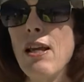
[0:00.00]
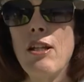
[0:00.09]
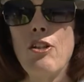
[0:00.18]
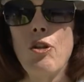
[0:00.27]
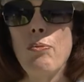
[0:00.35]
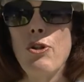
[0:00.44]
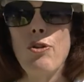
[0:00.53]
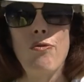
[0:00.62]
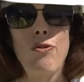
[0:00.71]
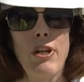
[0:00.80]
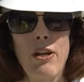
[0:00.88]
It's a
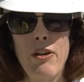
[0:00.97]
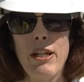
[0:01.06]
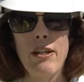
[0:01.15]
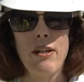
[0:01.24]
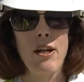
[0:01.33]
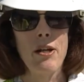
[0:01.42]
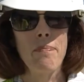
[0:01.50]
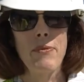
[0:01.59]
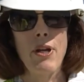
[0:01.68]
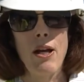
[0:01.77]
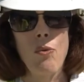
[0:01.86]
beautiful area.
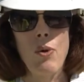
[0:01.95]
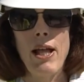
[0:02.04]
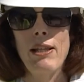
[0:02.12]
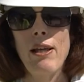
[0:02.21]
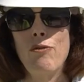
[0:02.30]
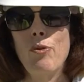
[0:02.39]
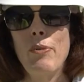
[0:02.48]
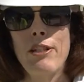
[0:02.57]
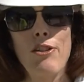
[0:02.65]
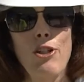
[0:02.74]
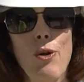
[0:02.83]
Um, well, I love New
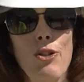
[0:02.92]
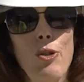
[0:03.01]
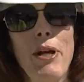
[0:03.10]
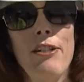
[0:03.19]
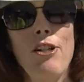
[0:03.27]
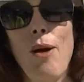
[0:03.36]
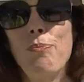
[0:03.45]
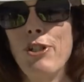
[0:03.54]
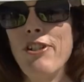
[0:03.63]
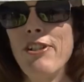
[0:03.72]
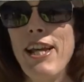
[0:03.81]
Mexico. It's my
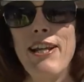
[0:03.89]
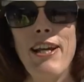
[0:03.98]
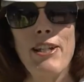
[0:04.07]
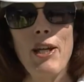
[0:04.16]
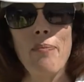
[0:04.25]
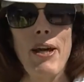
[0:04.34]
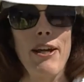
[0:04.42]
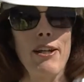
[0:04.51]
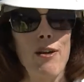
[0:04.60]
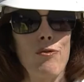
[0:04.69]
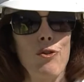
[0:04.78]
adopted state. I came
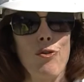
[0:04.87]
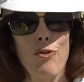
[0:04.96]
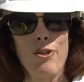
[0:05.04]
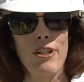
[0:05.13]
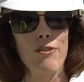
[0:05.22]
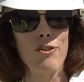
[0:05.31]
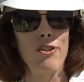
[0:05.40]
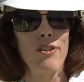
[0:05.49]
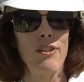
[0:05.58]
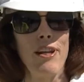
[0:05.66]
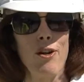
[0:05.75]
back after 30 years
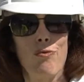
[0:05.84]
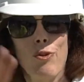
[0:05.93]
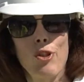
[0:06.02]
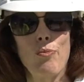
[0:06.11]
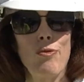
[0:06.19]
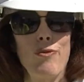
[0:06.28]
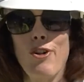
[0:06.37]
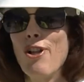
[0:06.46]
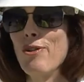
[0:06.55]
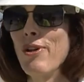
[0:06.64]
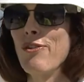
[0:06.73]
in the Air Force, moving
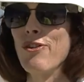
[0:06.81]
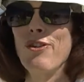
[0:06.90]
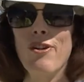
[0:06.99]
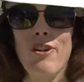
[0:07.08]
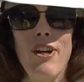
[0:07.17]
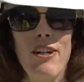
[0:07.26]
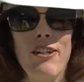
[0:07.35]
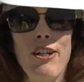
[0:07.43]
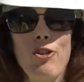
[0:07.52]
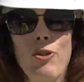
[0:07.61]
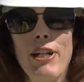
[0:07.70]
all around the
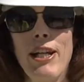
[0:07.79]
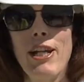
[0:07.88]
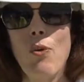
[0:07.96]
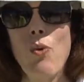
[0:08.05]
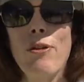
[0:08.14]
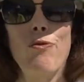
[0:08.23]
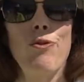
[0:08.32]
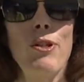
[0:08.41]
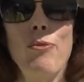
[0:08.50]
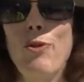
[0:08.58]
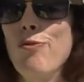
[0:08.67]
country, and I got one
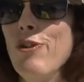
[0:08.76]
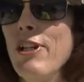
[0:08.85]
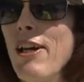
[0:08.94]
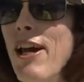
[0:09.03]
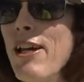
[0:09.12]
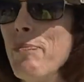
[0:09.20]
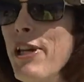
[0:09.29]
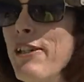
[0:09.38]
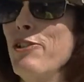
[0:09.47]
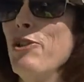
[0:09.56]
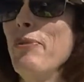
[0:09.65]
free move, and I
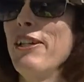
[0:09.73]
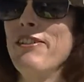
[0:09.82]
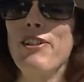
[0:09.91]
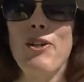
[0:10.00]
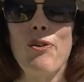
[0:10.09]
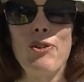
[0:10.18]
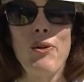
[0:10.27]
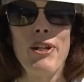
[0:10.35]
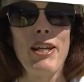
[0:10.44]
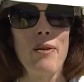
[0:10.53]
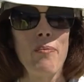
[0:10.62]
picked New Mexico. So
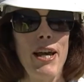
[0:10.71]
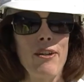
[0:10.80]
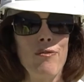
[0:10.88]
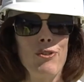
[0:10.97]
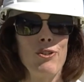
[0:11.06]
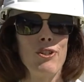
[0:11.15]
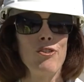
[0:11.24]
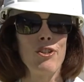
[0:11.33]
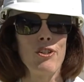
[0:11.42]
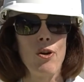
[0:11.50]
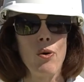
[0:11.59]
I came back a few
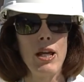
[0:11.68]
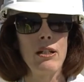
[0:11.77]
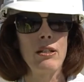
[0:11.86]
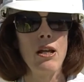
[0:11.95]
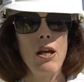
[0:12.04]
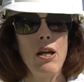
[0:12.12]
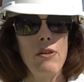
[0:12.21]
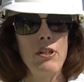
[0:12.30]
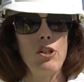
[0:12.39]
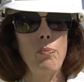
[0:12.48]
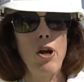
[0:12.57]
years ago, and
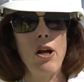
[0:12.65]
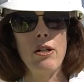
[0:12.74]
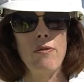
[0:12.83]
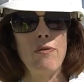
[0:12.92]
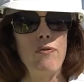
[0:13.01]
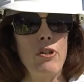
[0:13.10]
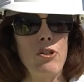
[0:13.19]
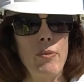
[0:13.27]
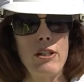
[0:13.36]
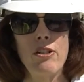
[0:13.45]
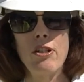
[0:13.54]
this part of
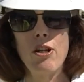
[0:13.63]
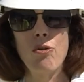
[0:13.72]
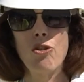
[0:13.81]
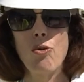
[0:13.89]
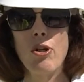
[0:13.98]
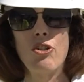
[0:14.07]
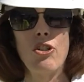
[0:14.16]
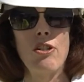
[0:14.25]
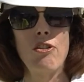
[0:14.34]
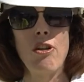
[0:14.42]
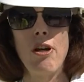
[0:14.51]
New Mexico is
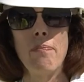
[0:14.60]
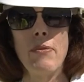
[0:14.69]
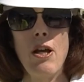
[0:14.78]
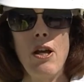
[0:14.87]
gorgeous. Um,